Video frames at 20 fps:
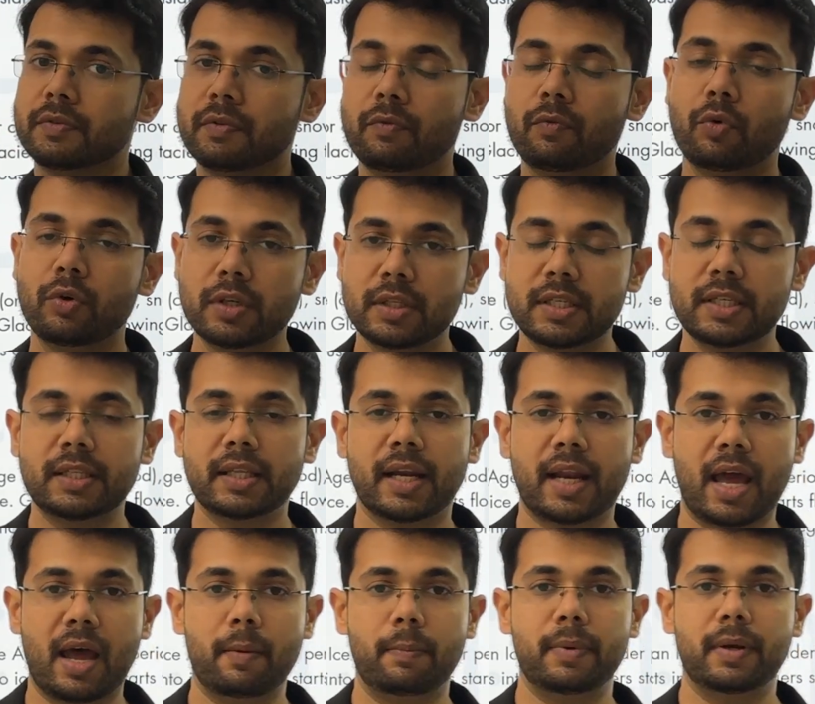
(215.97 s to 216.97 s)
You won't see
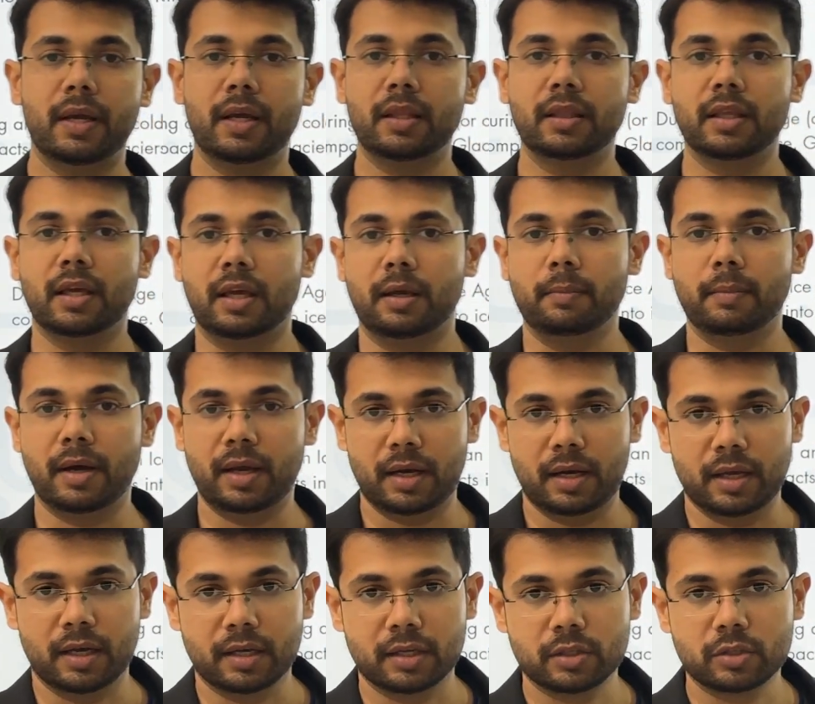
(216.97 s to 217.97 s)
that happening in the
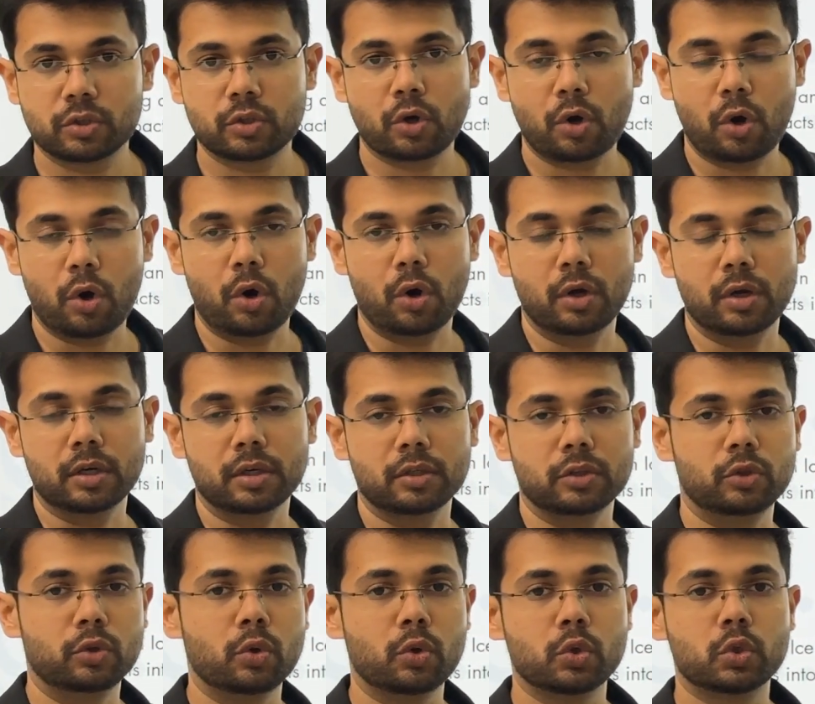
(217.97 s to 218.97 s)
Himalayas or
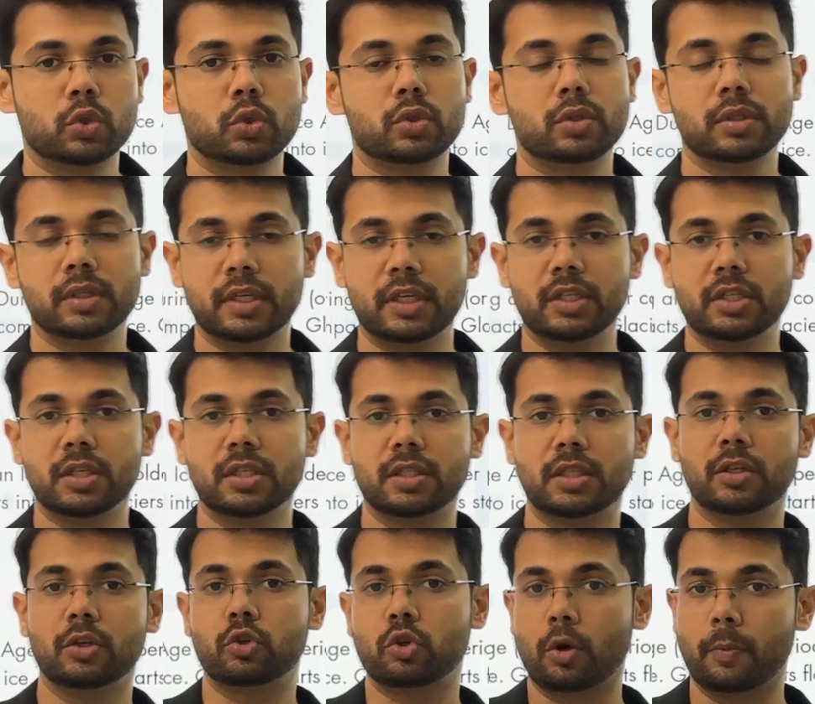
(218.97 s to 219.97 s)
those regions
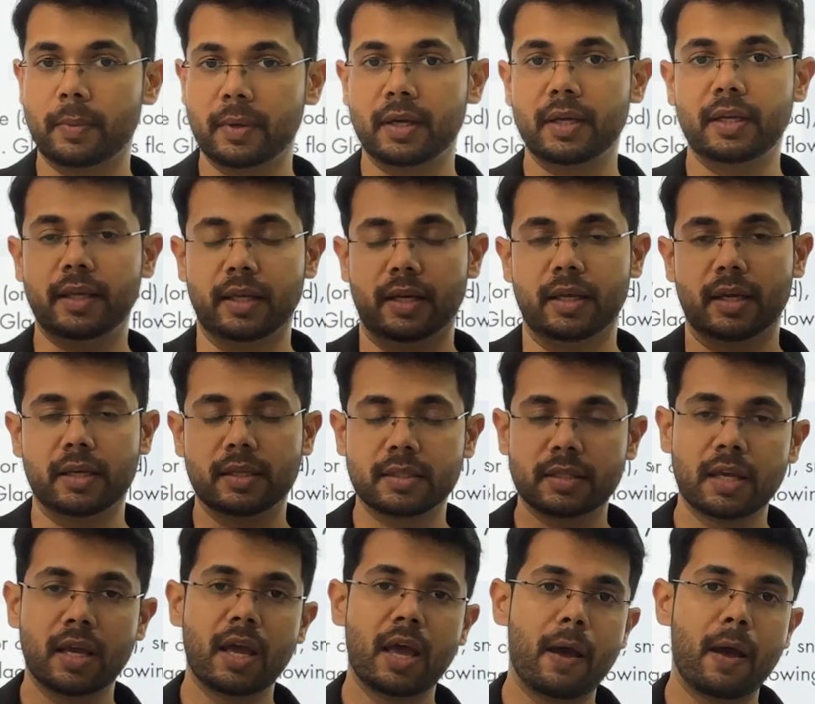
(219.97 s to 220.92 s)
in the tropical areas,